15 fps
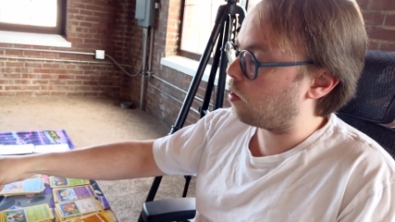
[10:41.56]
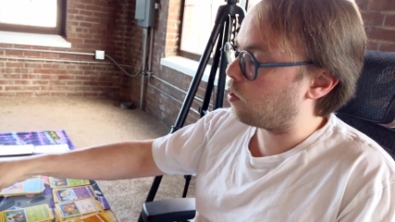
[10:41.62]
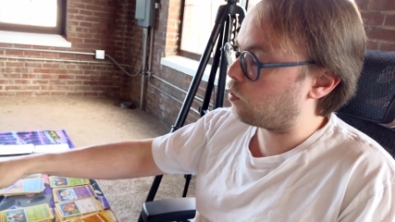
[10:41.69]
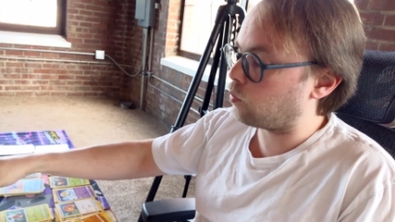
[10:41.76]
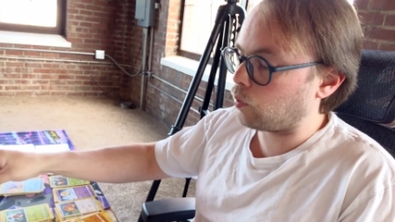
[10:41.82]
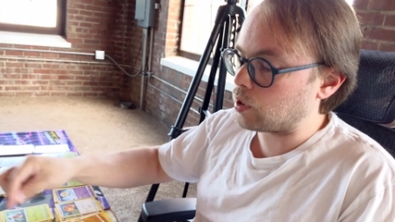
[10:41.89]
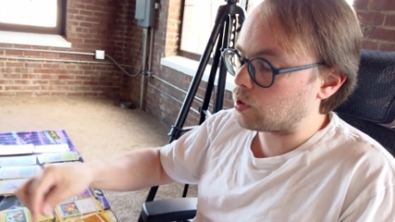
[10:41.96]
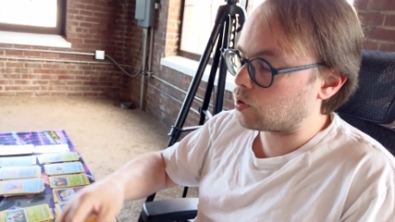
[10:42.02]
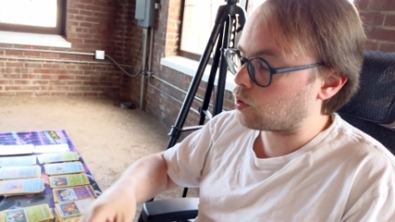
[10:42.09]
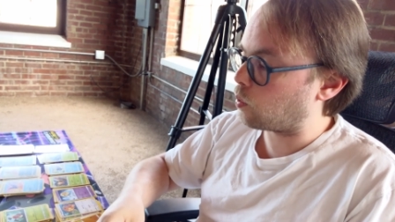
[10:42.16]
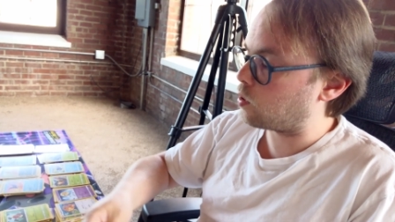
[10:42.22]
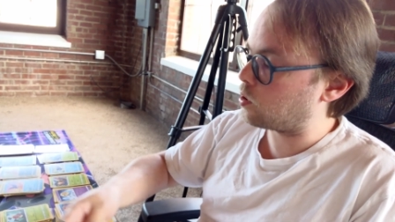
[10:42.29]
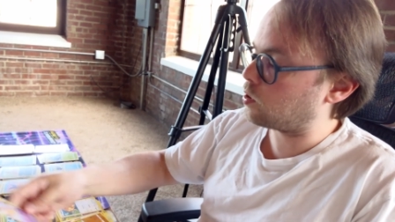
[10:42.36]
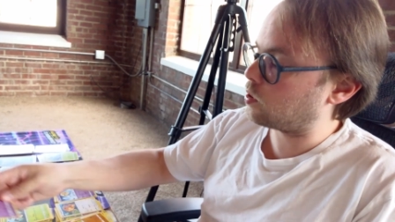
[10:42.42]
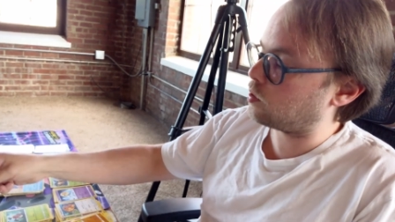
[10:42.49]

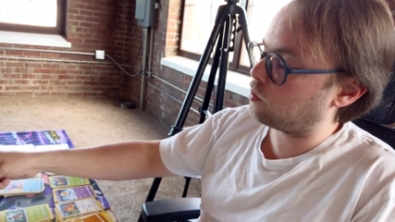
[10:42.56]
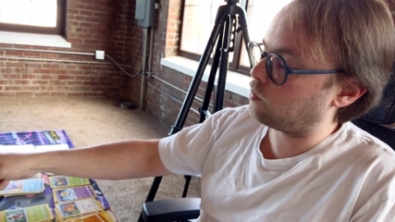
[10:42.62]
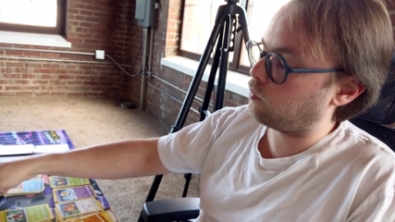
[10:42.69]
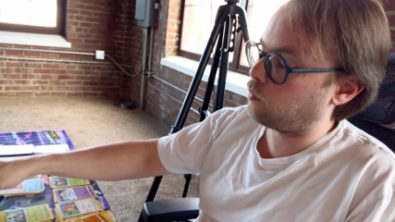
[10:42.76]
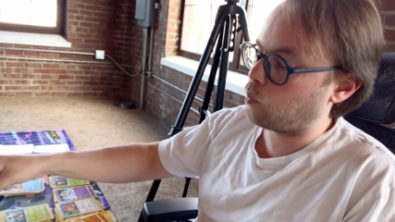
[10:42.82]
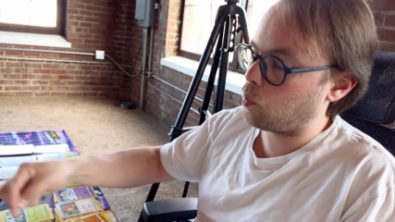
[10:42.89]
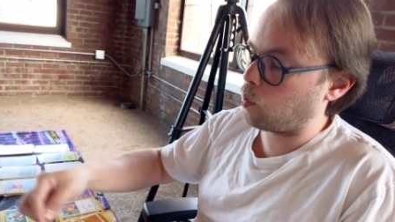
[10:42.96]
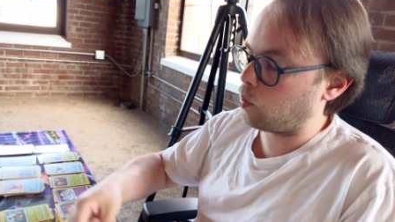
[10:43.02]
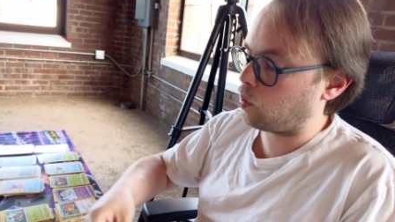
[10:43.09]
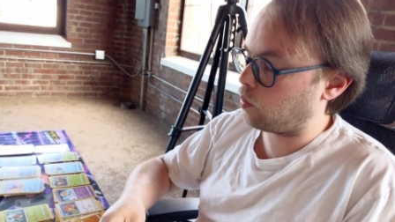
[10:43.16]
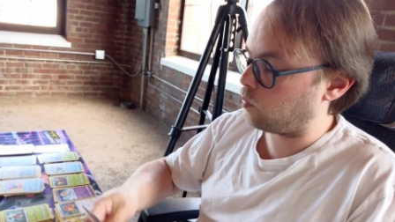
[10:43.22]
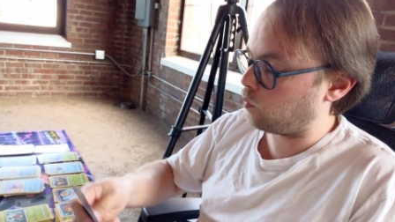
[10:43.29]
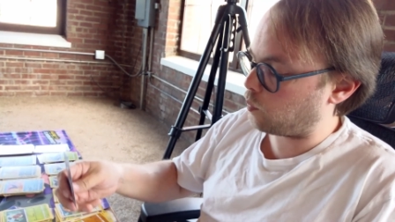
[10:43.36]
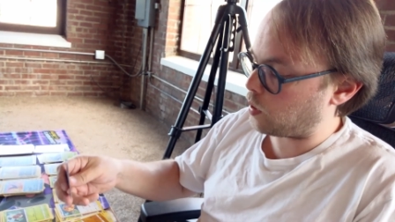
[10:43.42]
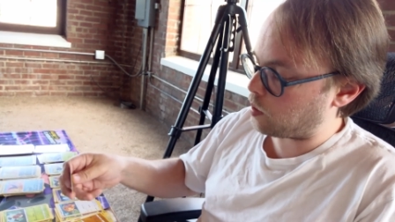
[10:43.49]
resource for
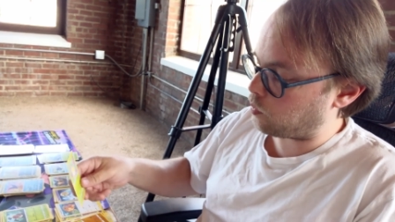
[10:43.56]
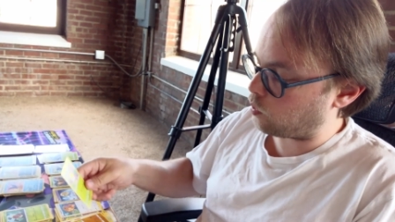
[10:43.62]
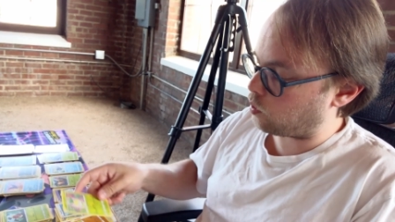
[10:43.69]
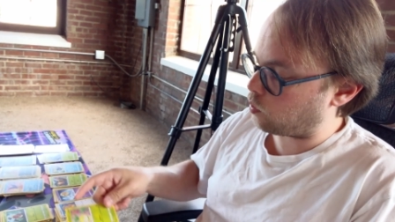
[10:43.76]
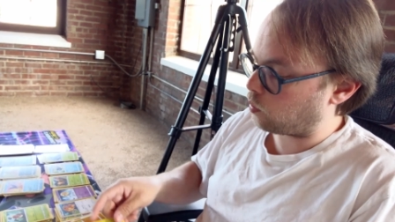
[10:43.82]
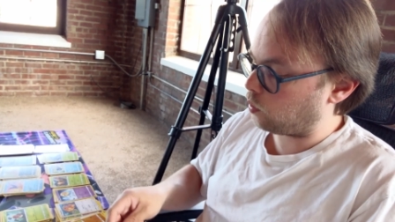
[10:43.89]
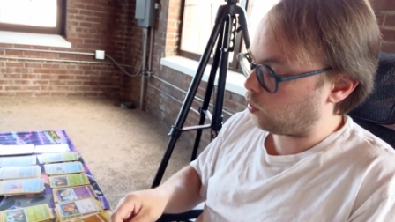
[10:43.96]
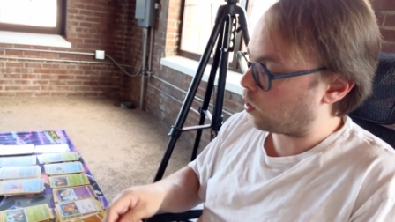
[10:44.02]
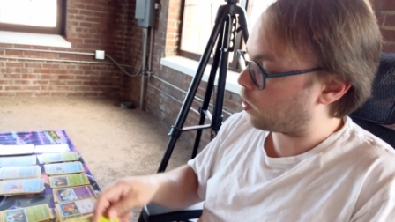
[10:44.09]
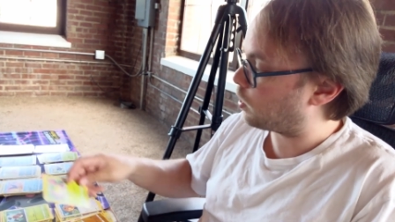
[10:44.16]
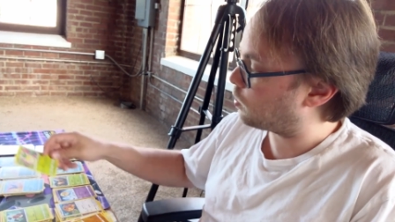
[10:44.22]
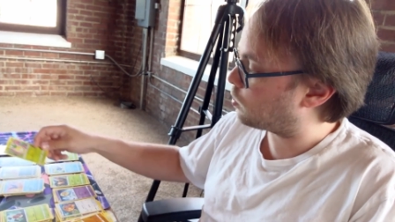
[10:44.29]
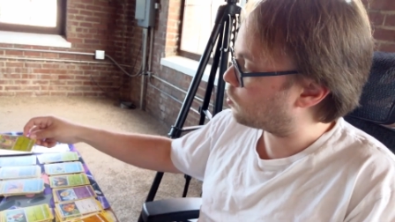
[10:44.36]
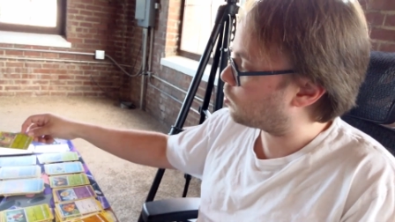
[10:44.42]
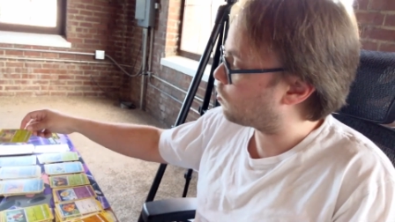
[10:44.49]
people who are looking
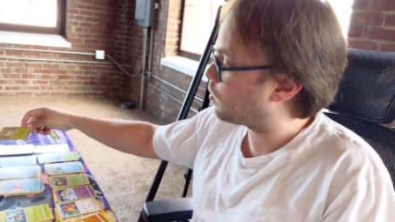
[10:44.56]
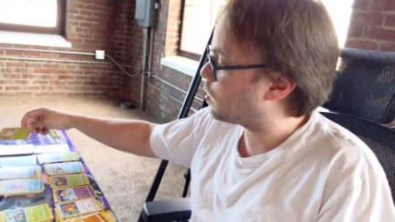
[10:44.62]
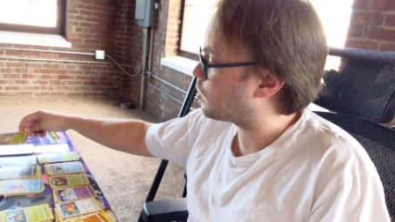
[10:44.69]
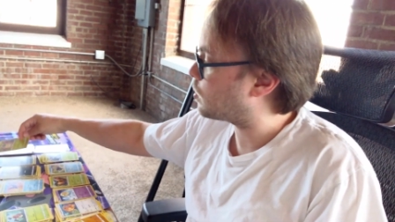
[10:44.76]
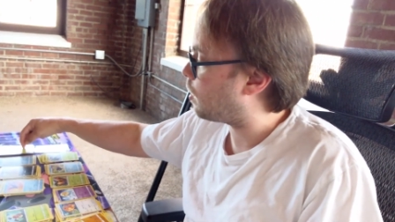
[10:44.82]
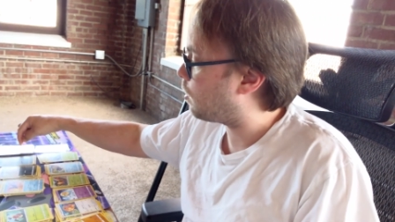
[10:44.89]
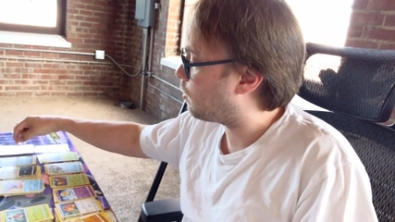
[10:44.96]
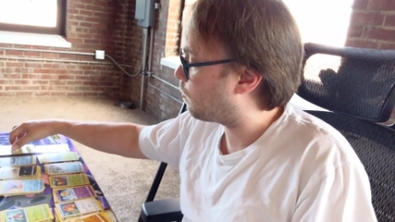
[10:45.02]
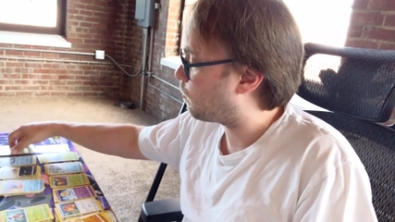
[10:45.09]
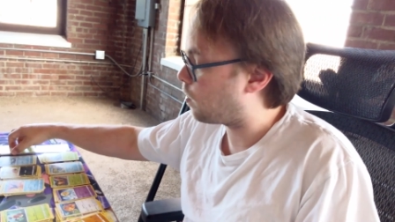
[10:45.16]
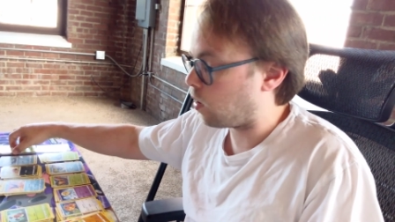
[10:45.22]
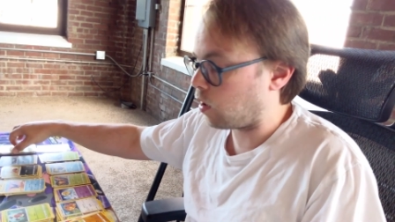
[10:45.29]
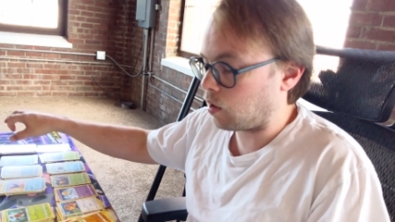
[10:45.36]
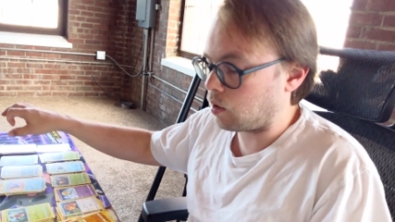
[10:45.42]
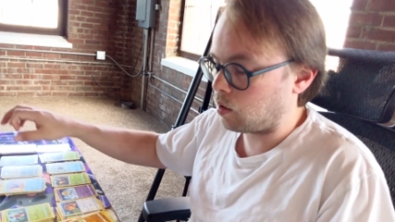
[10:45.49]
to do this kind of
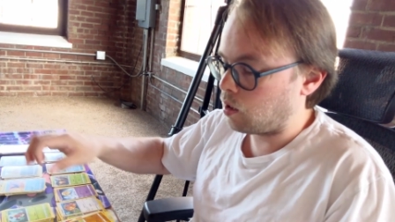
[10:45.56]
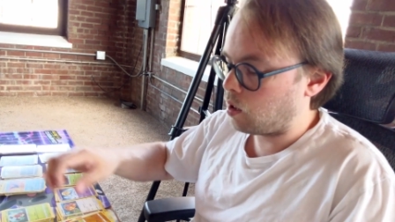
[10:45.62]
thing.